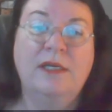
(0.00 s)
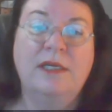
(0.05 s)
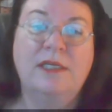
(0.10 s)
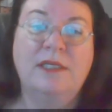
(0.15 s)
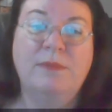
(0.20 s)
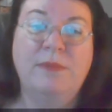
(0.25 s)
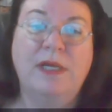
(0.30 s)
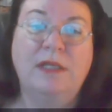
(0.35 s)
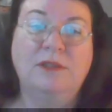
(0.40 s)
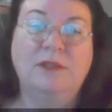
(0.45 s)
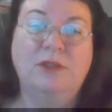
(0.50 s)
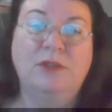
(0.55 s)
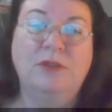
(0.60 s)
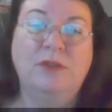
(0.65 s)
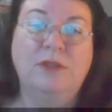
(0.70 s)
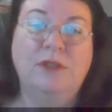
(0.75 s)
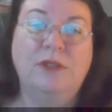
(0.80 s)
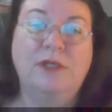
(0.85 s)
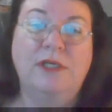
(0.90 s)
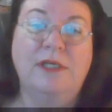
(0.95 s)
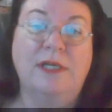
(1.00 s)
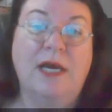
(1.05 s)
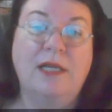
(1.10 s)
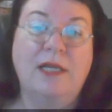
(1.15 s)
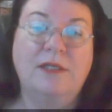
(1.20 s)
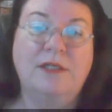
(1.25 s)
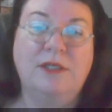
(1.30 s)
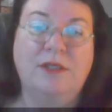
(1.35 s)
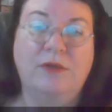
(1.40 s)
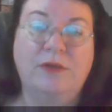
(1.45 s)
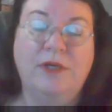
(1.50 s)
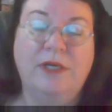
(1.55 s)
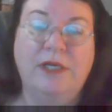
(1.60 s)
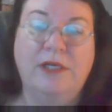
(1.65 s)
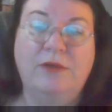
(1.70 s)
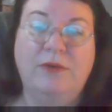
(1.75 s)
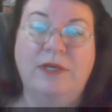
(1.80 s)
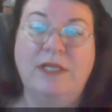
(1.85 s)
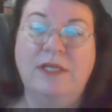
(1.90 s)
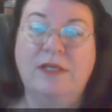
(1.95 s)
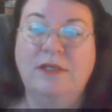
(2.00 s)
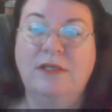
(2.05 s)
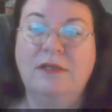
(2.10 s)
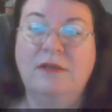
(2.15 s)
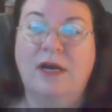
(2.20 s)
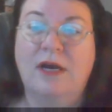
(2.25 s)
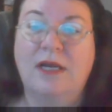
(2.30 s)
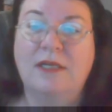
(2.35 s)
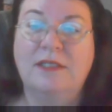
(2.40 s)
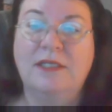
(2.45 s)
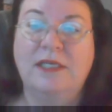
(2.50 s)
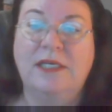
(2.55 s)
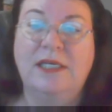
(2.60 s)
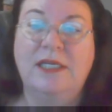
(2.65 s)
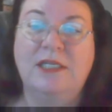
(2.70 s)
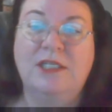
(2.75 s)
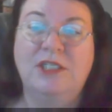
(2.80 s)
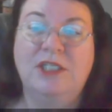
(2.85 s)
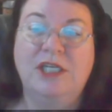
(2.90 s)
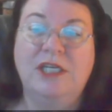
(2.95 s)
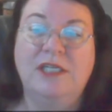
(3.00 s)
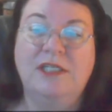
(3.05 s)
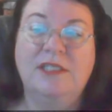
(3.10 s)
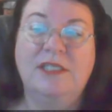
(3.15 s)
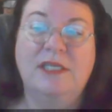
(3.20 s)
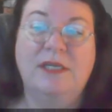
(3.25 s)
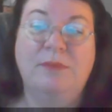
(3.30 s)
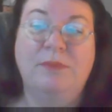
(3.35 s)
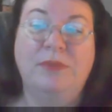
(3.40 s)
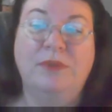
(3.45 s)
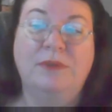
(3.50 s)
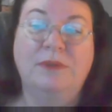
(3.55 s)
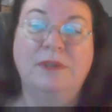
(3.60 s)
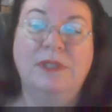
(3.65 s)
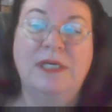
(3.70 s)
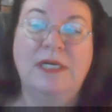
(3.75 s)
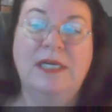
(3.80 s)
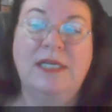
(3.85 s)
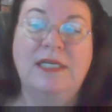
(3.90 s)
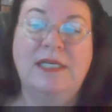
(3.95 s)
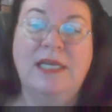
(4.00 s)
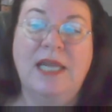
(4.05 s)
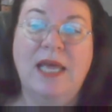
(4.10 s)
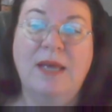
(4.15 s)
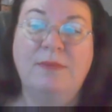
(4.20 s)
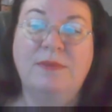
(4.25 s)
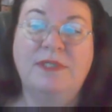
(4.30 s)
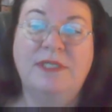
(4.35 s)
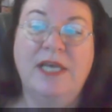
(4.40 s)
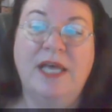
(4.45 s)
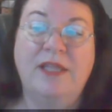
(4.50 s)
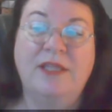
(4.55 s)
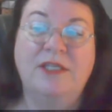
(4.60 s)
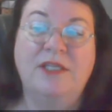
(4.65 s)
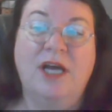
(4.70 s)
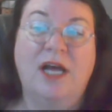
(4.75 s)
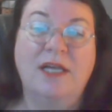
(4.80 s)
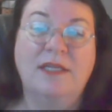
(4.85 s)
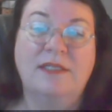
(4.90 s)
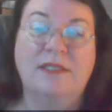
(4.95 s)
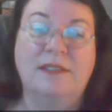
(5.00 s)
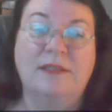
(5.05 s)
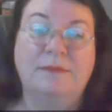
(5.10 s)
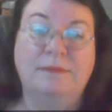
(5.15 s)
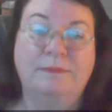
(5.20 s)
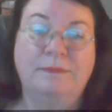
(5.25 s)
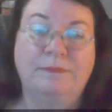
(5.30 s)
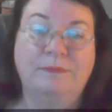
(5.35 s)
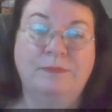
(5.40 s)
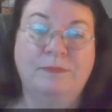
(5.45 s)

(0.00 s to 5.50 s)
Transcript: You smell too good not to, he grinned, causing his cheeks to dimple. Name's Seth Dawson.